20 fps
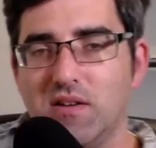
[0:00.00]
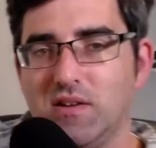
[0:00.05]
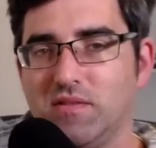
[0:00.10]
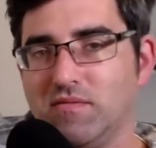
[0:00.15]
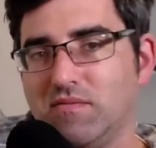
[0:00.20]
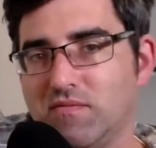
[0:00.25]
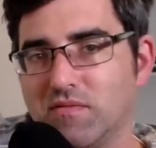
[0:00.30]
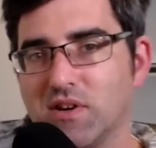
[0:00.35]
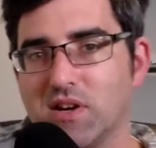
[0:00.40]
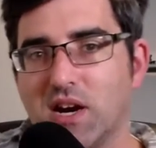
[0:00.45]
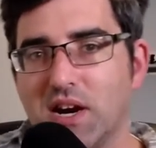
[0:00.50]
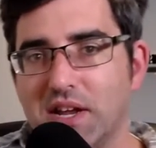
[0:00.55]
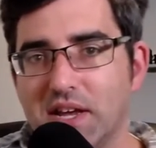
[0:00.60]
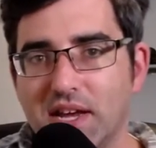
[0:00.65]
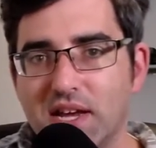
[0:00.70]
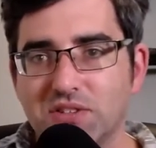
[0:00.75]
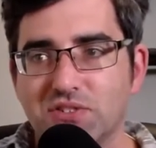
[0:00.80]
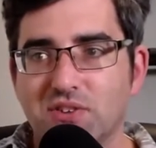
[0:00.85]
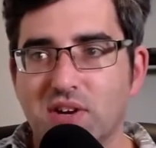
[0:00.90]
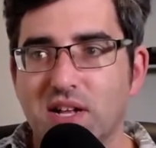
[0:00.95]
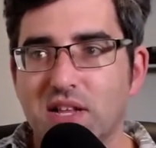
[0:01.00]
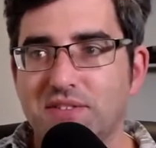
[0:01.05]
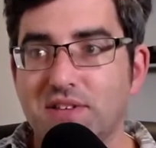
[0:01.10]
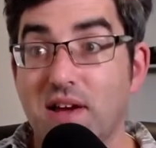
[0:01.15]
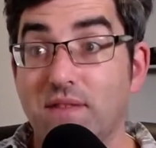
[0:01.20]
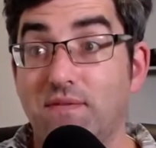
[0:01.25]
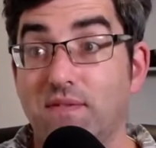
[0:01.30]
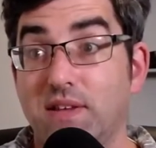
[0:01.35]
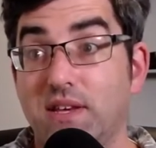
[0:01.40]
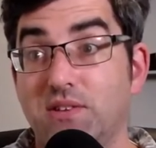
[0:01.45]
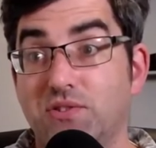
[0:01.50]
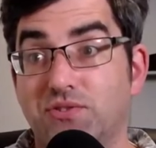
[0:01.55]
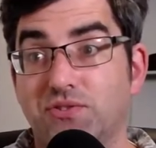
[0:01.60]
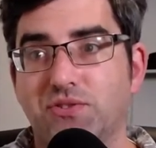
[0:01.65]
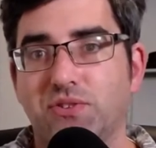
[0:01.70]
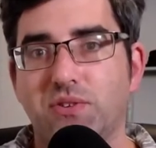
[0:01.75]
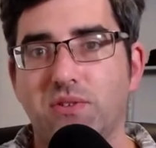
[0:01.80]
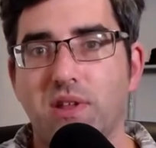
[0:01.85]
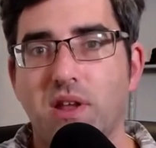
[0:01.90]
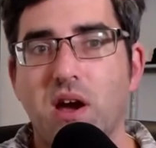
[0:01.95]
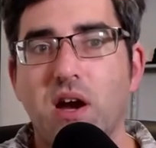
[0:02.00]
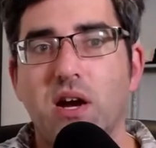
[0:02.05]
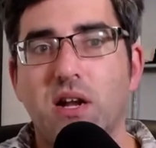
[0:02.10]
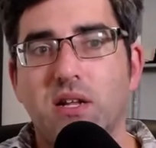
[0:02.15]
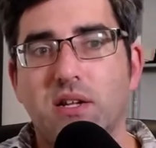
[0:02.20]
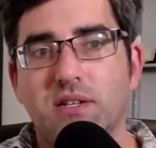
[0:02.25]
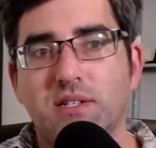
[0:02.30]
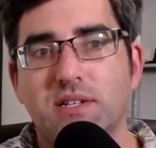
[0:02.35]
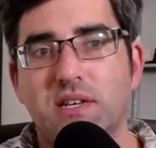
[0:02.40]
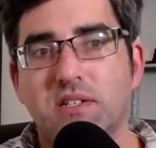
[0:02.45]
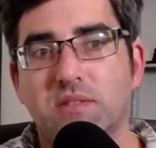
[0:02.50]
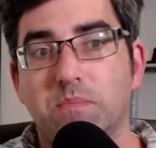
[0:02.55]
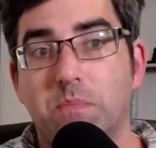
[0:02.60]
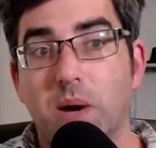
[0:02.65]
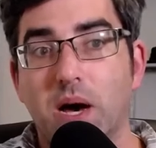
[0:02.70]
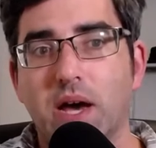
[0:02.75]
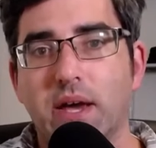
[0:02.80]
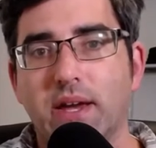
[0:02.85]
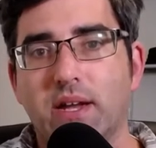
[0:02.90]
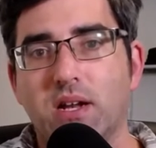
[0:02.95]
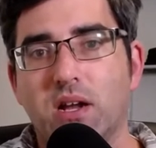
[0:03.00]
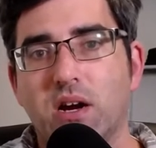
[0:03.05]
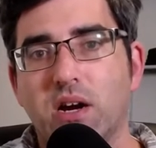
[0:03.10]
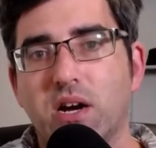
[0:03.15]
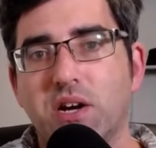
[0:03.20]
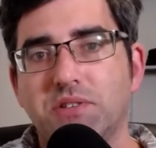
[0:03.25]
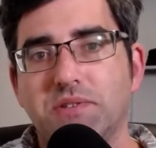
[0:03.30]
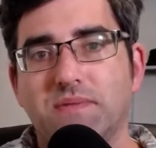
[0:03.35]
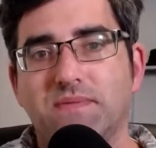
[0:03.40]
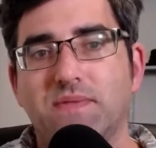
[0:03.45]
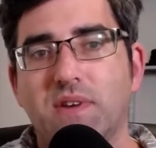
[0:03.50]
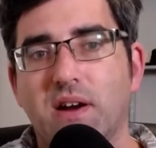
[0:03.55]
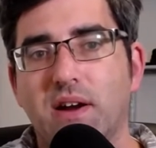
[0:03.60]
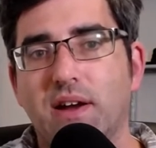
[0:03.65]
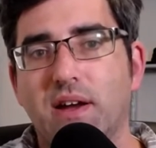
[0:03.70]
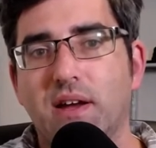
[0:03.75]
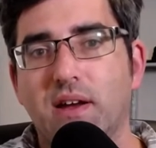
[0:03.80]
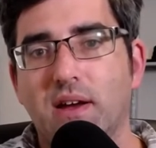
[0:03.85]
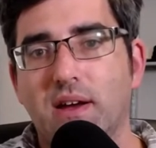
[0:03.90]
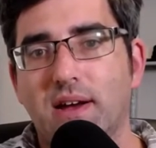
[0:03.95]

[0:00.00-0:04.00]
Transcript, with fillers: regarding Israel, it definitely is true that Ireland is by and large a very,